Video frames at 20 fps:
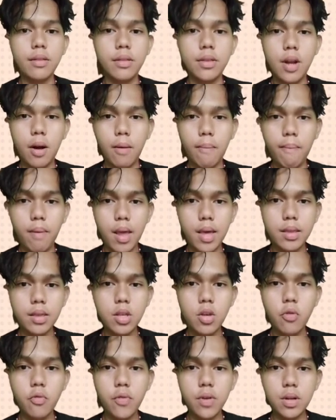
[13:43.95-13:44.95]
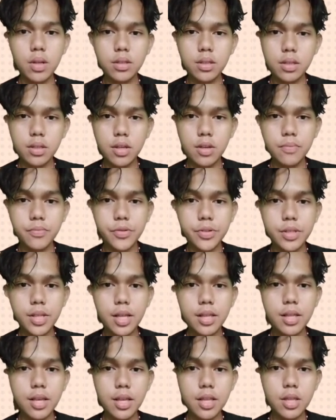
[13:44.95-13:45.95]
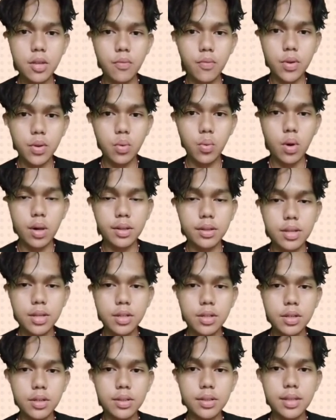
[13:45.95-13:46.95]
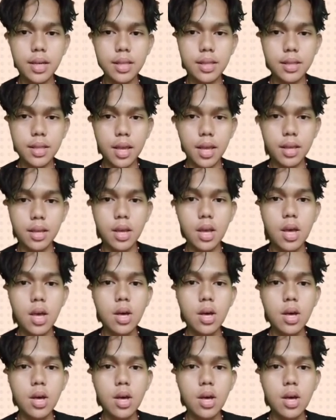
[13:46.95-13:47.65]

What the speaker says: There are plenty of initiatives that individual teachers can take